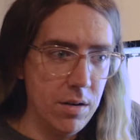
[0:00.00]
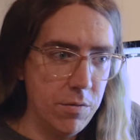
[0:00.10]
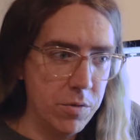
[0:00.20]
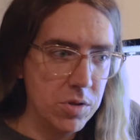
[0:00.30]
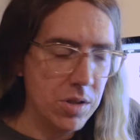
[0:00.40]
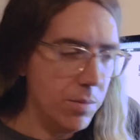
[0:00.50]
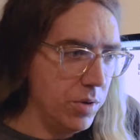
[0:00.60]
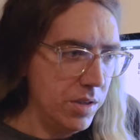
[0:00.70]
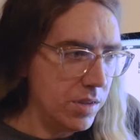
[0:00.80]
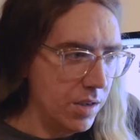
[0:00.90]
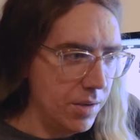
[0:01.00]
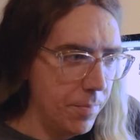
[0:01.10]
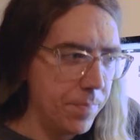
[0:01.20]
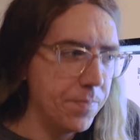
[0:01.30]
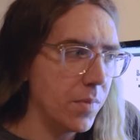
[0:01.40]
for some reason,
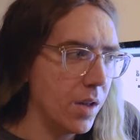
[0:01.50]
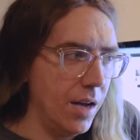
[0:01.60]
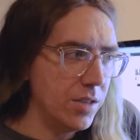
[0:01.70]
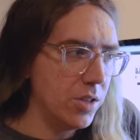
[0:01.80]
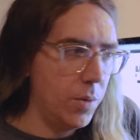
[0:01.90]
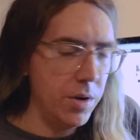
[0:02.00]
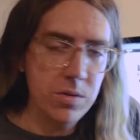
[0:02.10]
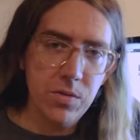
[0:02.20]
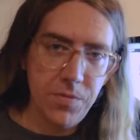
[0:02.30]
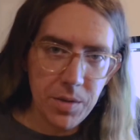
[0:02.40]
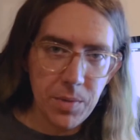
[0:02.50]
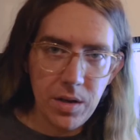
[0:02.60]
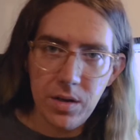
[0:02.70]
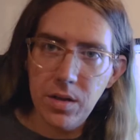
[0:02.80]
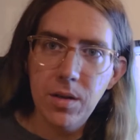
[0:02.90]
I still want to use
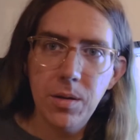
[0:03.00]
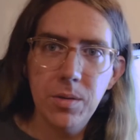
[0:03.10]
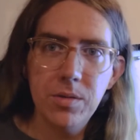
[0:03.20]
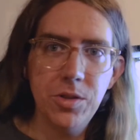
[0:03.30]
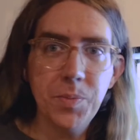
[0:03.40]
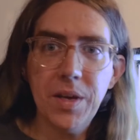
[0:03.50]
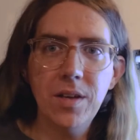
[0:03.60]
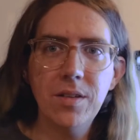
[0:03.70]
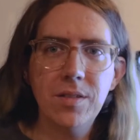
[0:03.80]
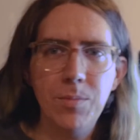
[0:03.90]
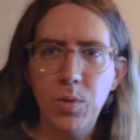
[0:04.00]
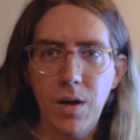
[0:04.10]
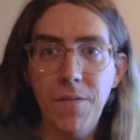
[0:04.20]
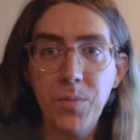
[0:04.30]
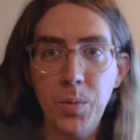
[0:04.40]
Figma just because I'm more
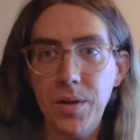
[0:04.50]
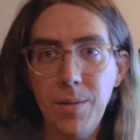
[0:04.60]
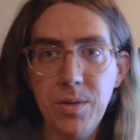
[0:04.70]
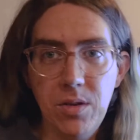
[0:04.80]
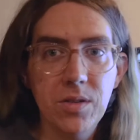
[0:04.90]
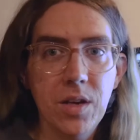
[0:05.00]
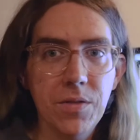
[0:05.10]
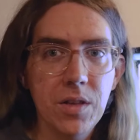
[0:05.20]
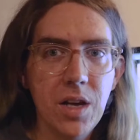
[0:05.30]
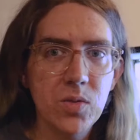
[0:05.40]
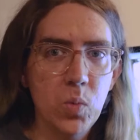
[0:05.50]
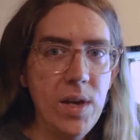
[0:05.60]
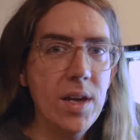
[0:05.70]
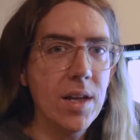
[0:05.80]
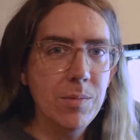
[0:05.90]
comfortable with it. I've been using it for the last
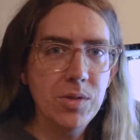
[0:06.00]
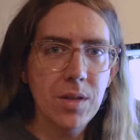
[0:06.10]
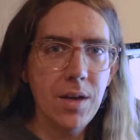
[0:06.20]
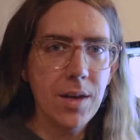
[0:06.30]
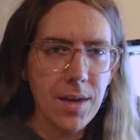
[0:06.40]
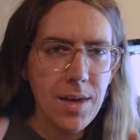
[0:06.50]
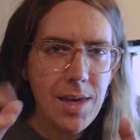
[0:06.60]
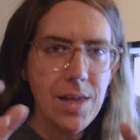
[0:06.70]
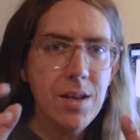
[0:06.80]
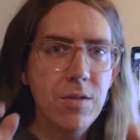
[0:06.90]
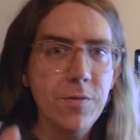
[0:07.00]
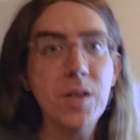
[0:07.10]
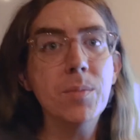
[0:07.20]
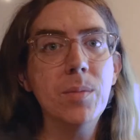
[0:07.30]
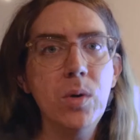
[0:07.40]
week and I'm just like in
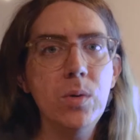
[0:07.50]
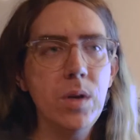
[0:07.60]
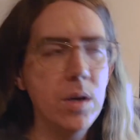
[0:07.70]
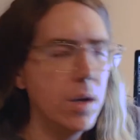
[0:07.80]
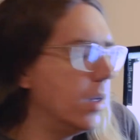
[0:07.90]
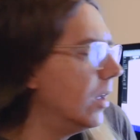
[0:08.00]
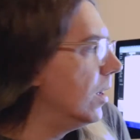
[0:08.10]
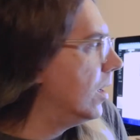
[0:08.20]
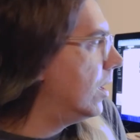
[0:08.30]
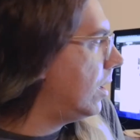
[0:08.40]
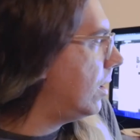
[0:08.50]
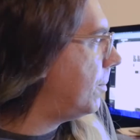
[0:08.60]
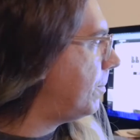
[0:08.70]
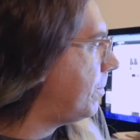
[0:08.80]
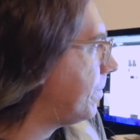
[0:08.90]
Figma mode.
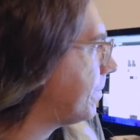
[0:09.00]
And